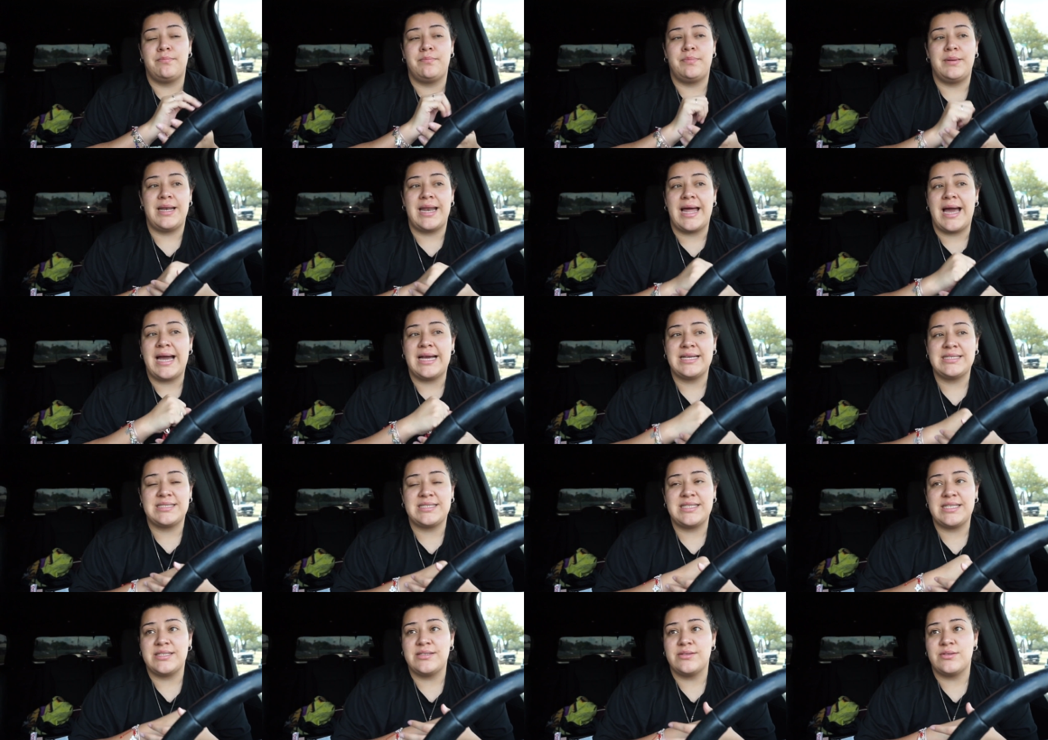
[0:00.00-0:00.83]

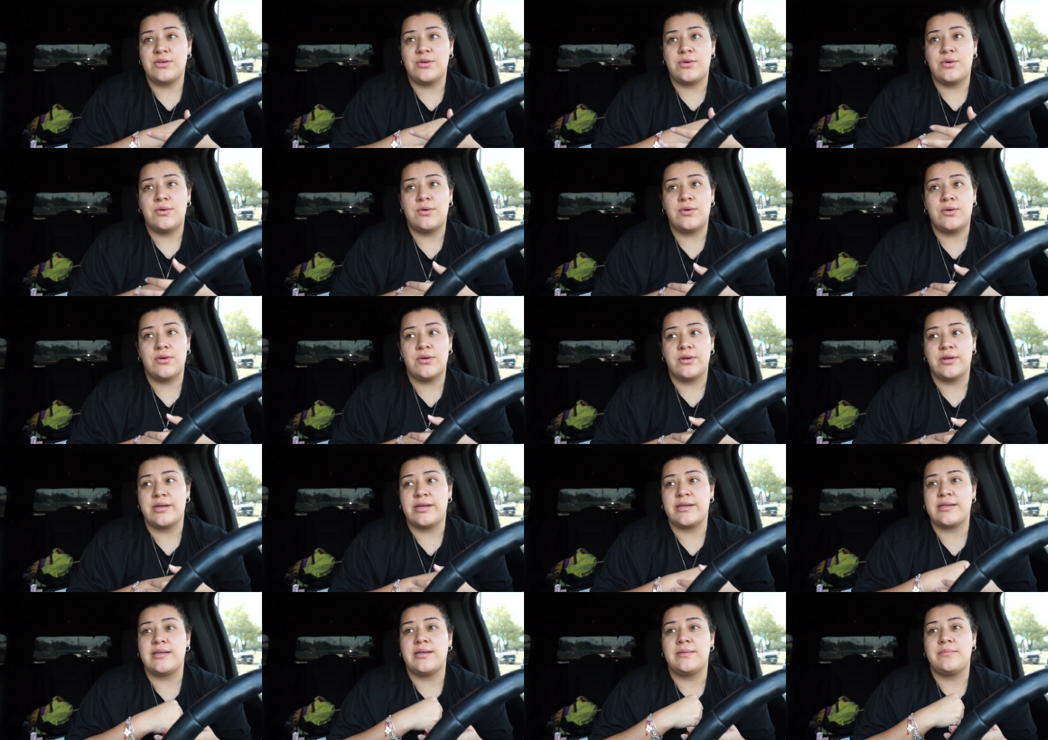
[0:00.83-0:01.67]
blasting the
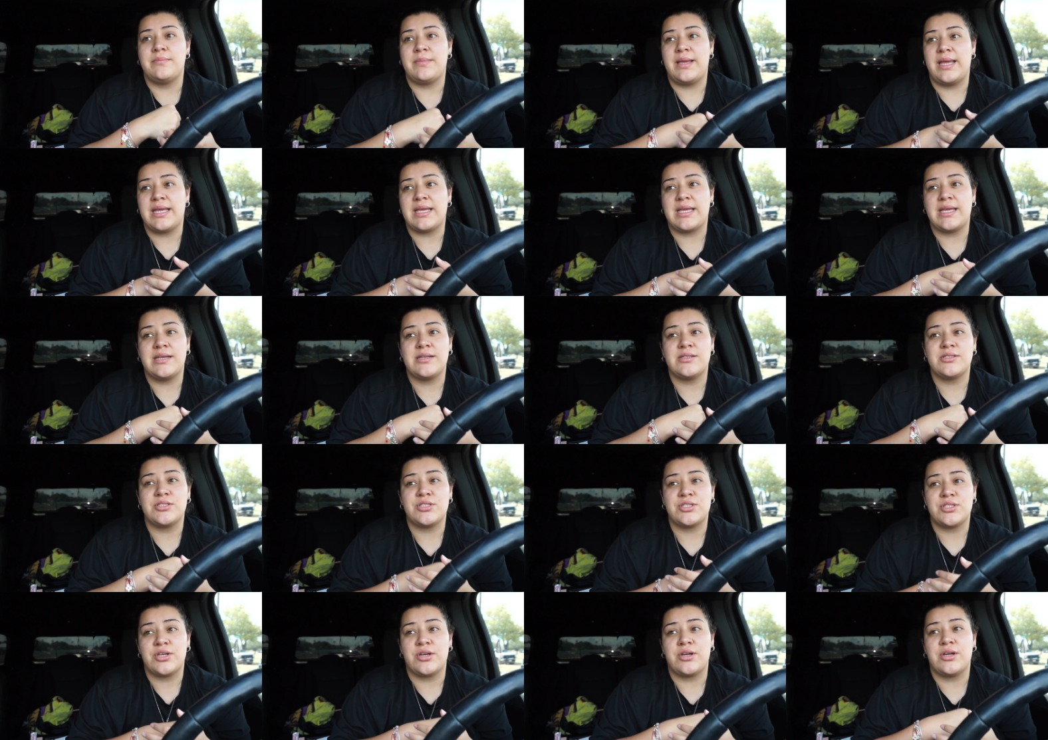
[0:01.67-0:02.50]
horn, making
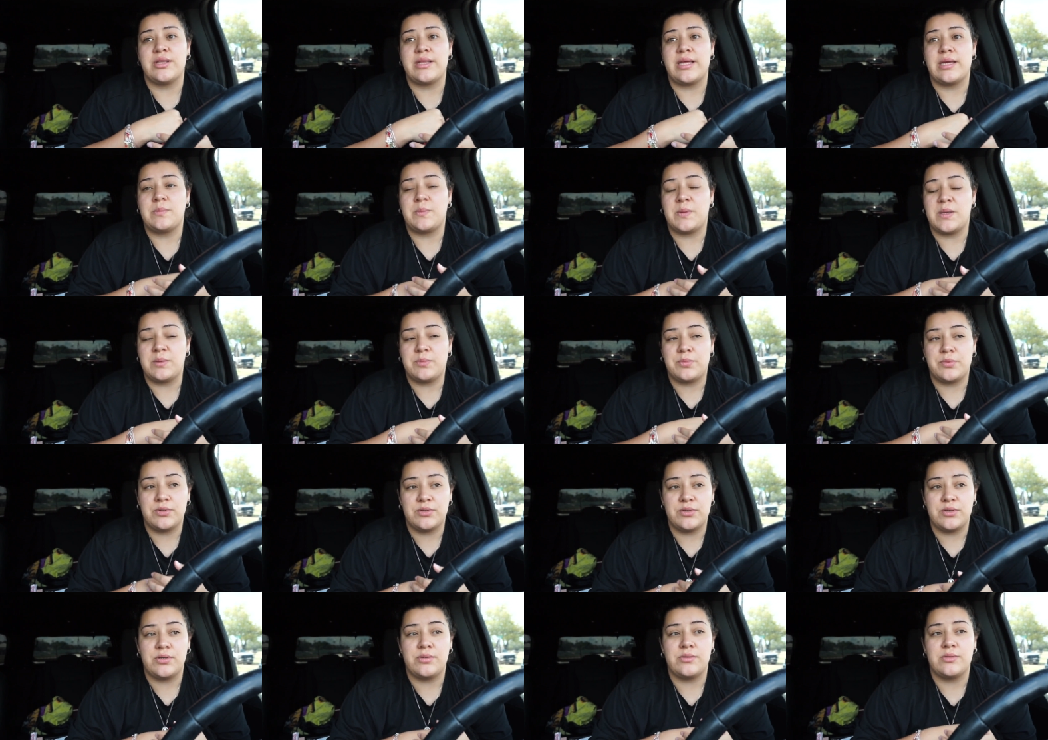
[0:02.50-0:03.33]
sure that
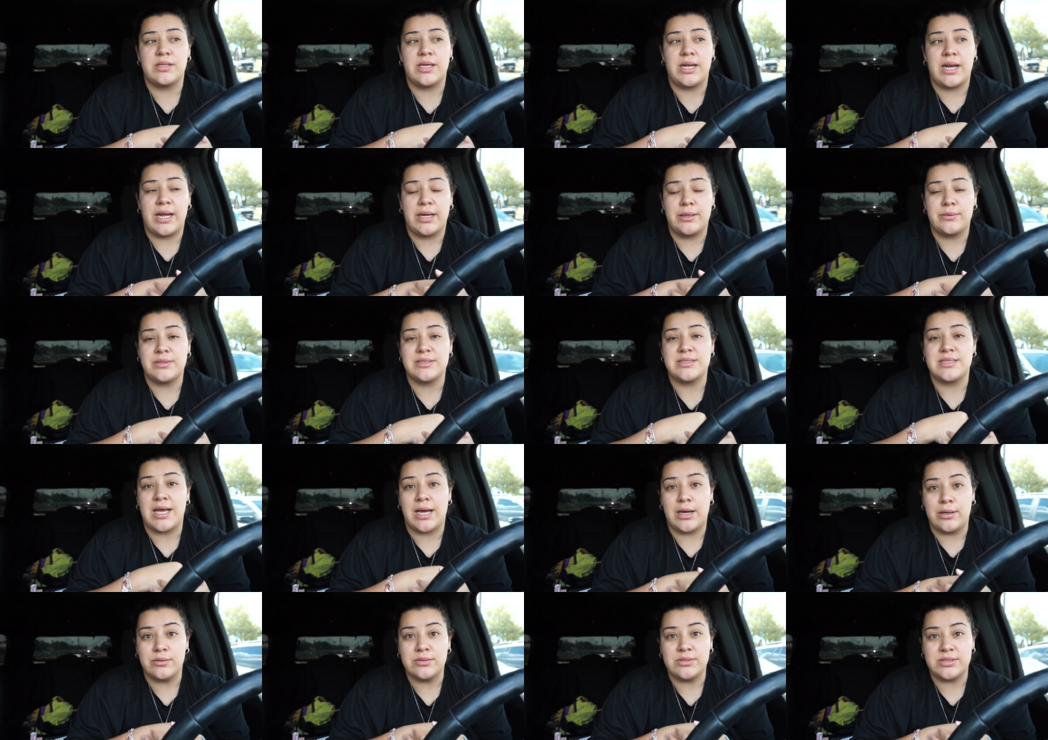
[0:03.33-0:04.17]
people knew that I was
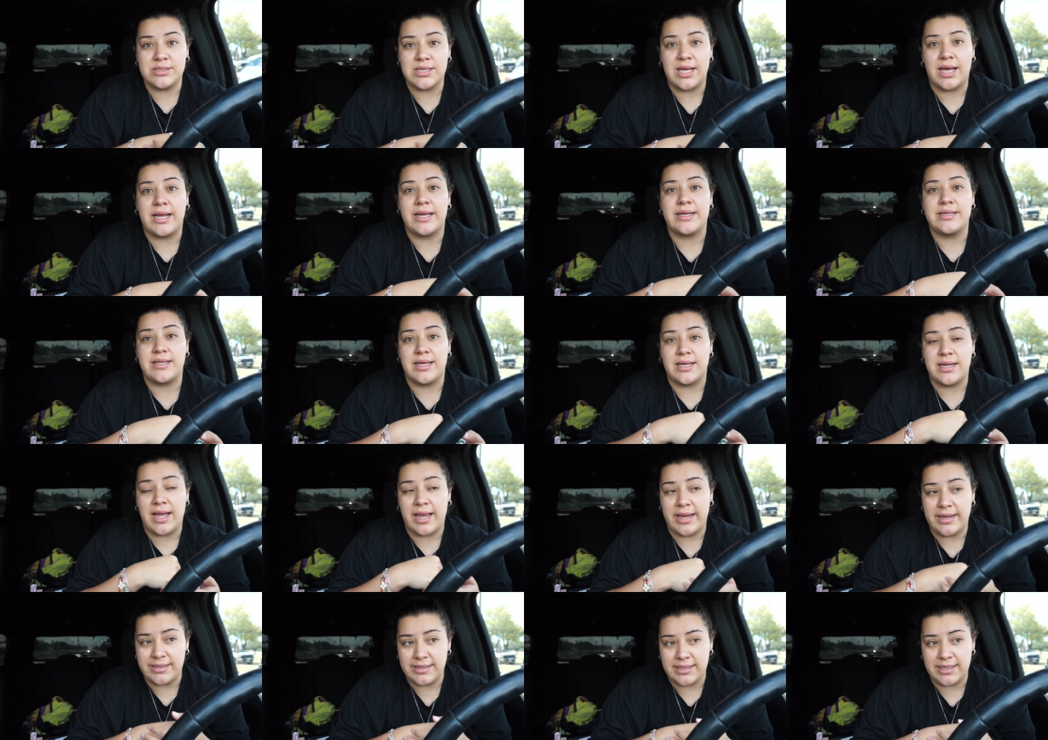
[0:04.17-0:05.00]
outside, that
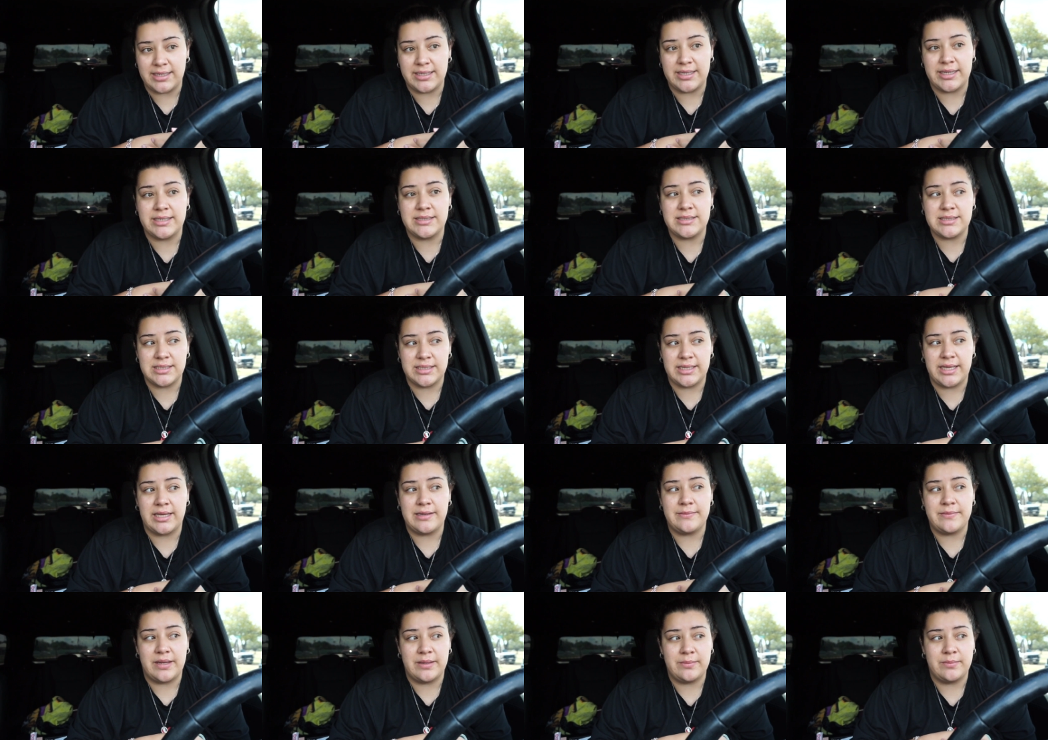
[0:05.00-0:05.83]
I needed to
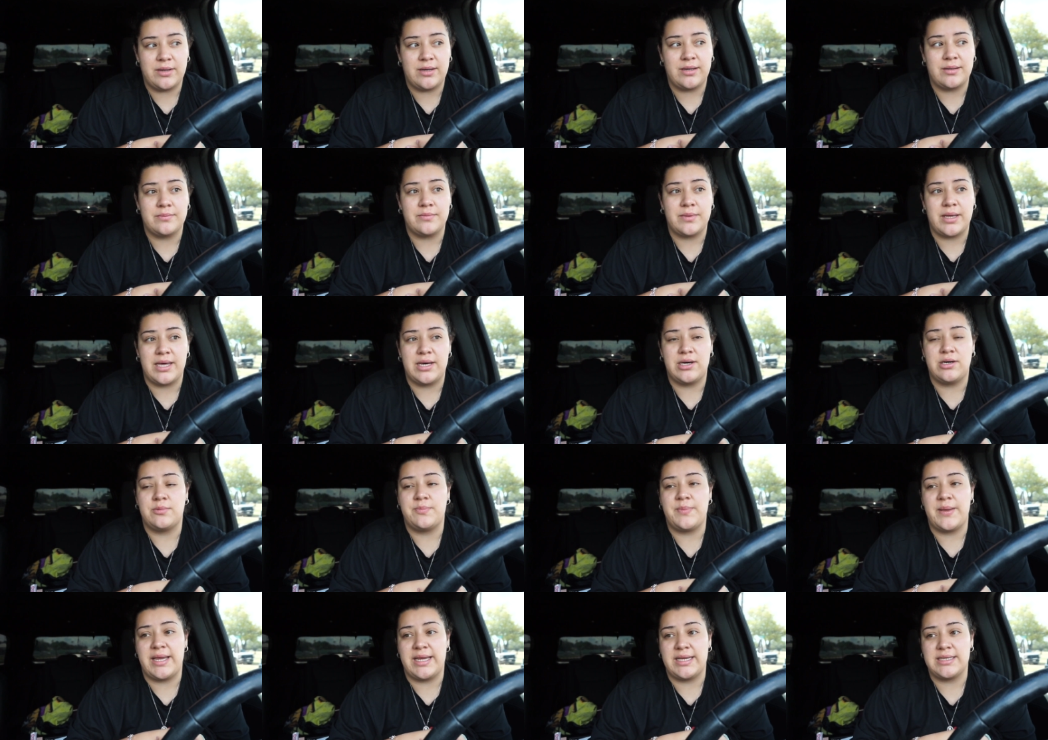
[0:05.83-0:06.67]
get my mom
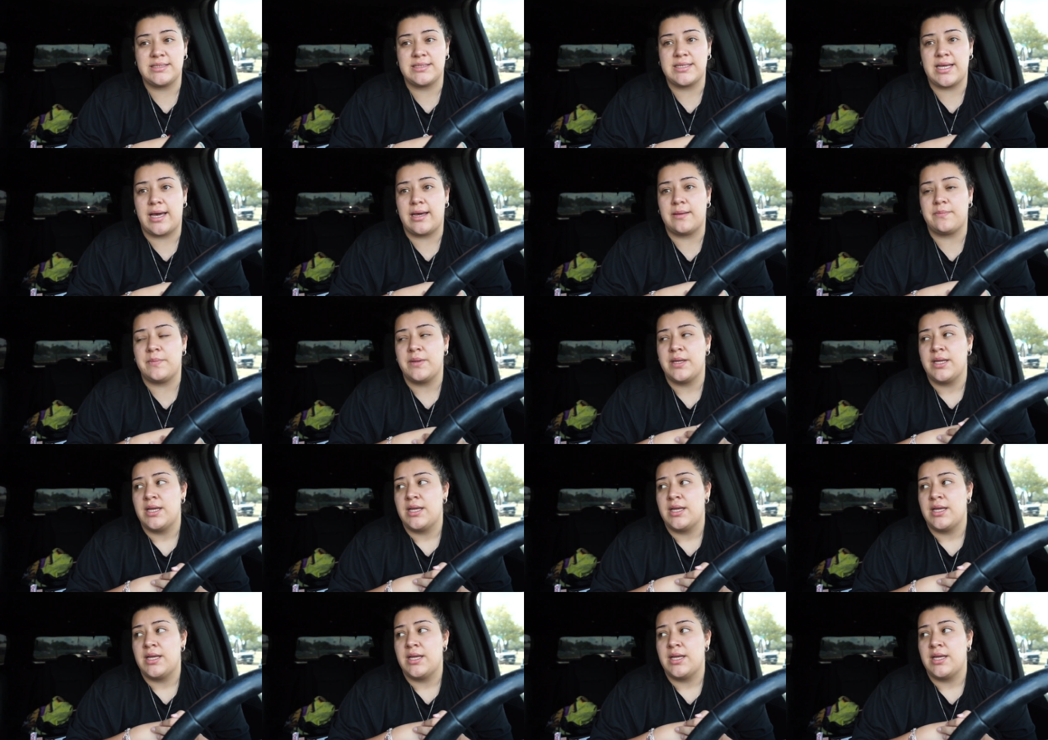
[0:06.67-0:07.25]
help ASAP.